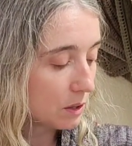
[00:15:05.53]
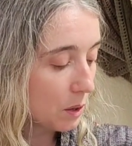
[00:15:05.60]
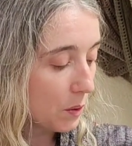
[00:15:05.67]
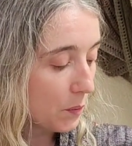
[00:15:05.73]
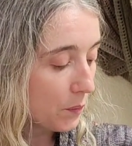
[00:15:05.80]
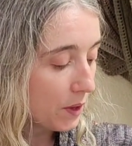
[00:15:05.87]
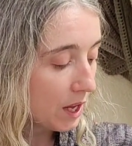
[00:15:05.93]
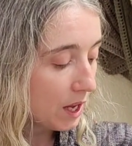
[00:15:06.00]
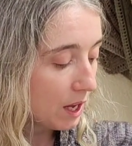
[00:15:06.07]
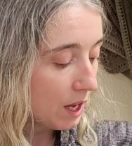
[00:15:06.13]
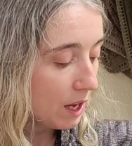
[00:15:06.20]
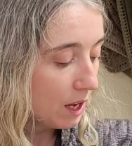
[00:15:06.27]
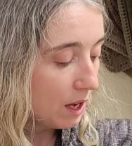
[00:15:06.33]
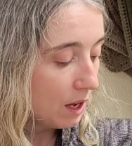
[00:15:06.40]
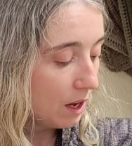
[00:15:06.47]
so.
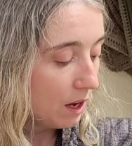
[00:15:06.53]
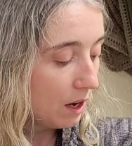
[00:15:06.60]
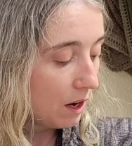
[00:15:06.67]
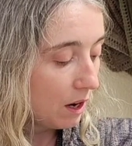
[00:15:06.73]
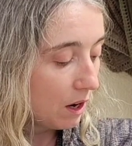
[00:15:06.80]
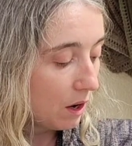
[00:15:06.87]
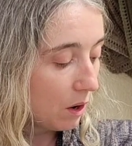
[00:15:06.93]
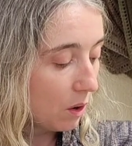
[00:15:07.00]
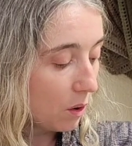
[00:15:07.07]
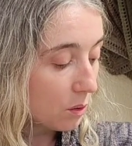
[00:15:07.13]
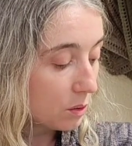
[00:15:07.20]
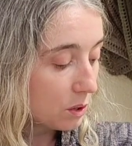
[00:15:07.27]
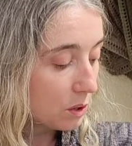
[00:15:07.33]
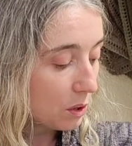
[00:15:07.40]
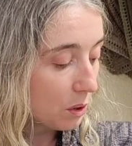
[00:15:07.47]

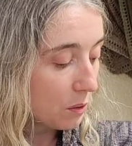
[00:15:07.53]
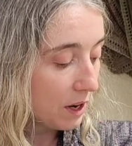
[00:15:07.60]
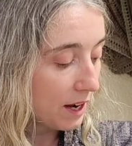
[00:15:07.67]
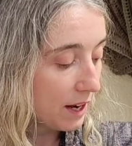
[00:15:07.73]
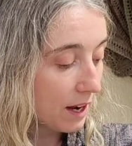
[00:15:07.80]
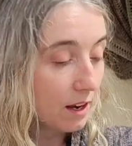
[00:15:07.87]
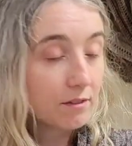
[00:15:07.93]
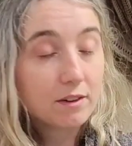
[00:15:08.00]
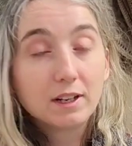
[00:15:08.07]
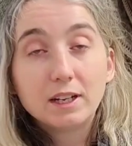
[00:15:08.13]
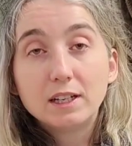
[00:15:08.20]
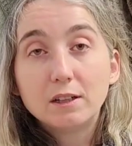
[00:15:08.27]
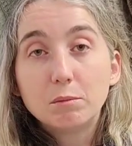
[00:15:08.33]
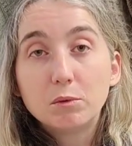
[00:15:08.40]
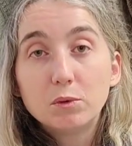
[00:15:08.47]
Also, I have a
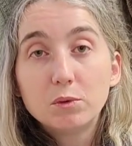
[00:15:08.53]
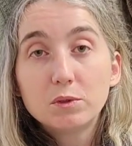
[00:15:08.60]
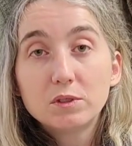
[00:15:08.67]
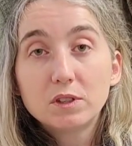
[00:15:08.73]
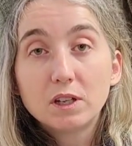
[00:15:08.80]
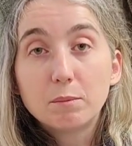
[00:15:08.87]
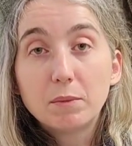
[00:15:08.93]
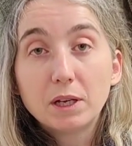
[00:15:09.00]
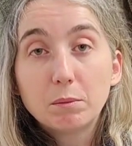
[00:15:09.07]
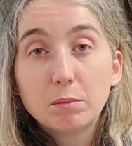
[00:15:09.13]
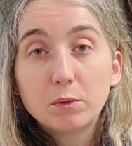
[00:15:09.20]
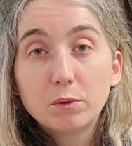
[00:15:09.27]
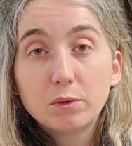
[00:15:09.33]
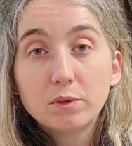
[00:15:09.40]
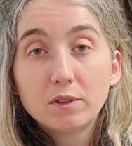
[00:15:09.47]
little booth, a big
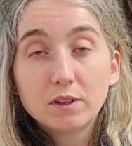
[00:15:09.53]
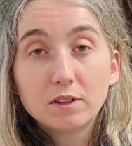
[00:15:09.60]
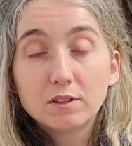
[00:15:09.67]
booth.